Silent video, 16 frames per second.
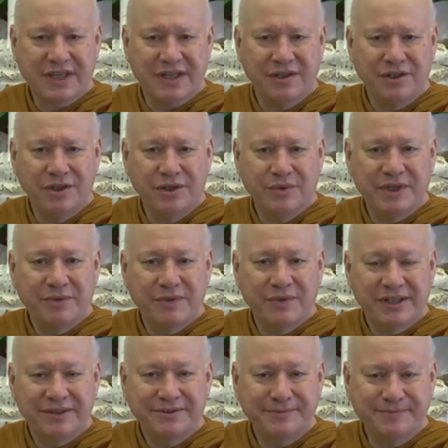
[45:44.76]
doing
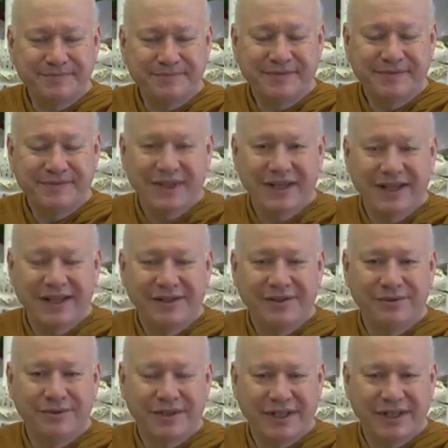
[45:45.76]
well,
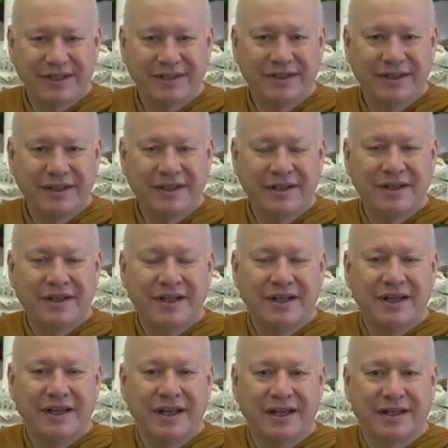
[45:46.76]
you can
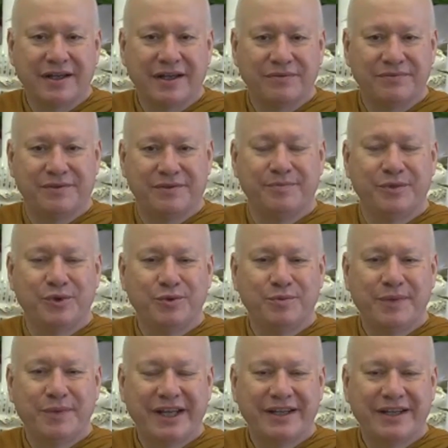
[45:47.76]
go from
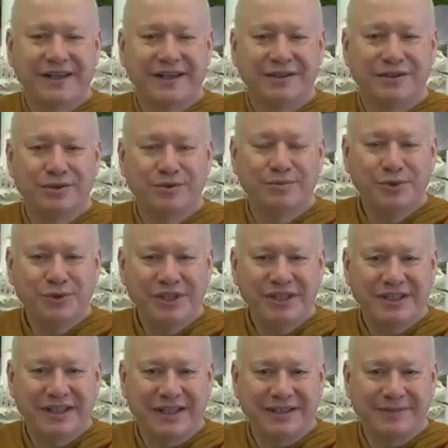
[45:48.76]
upekkha to
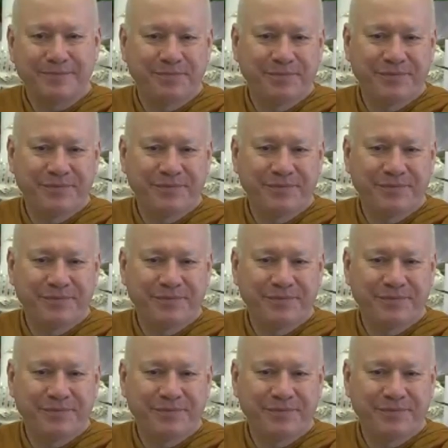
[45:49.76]
mudita.